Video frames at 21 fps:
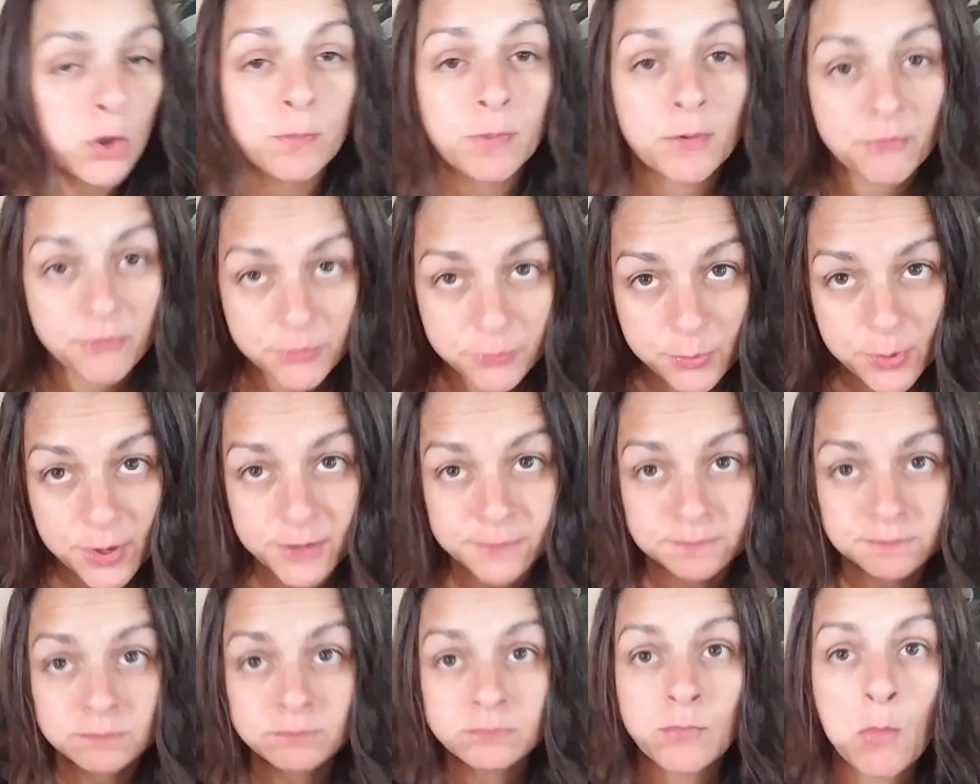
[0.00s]

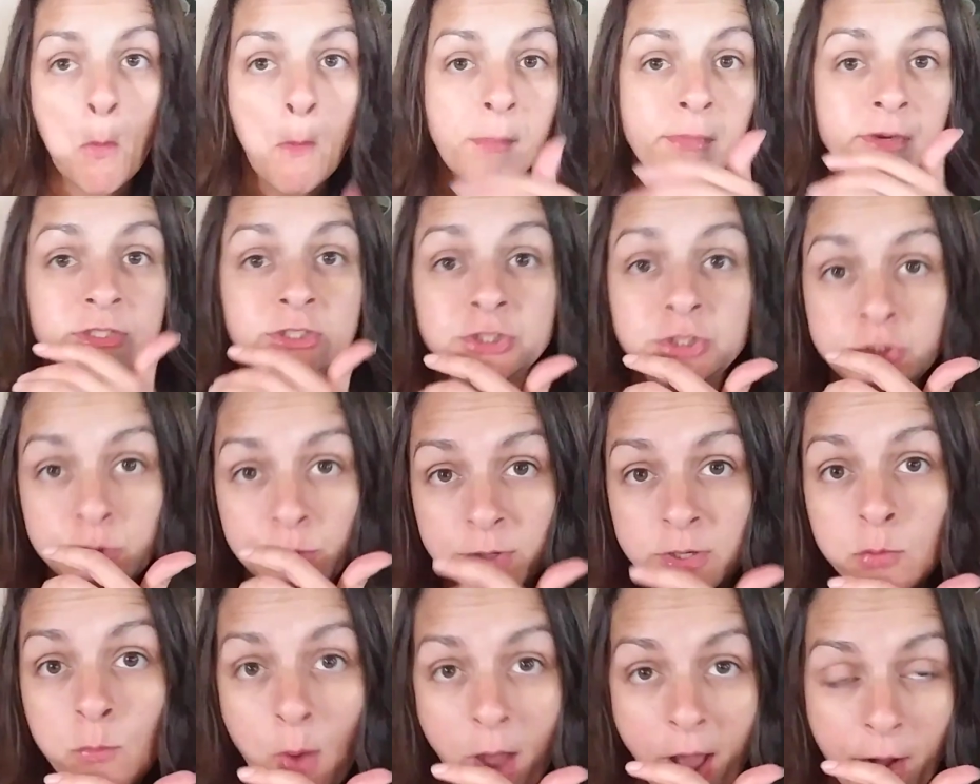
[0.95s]
everyone is
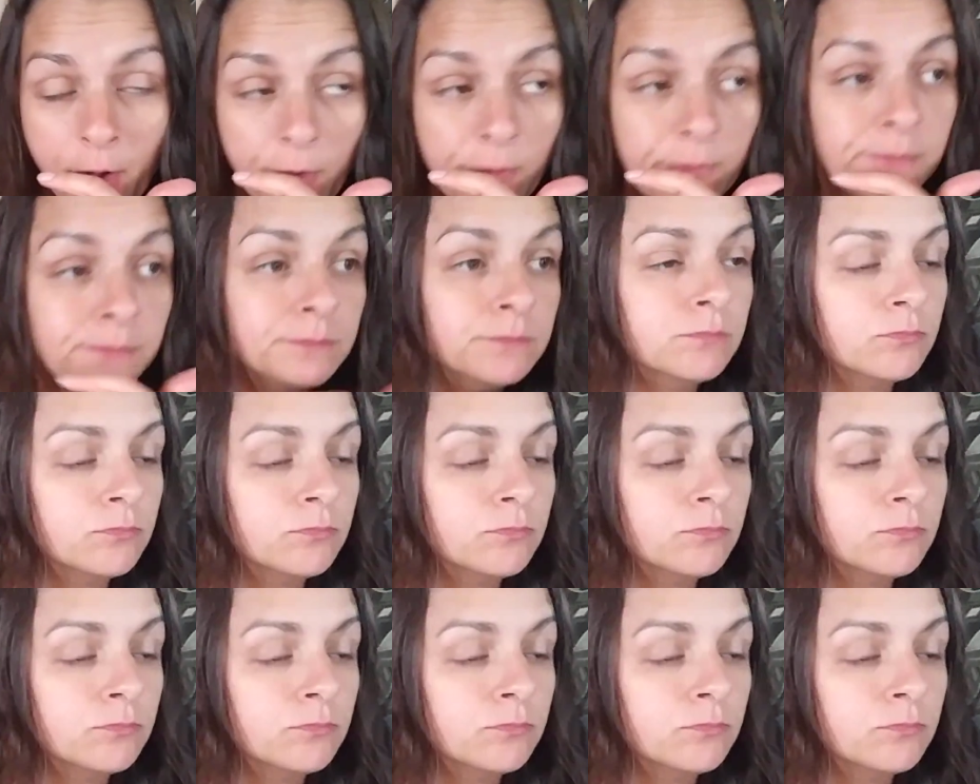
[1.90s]
doing well.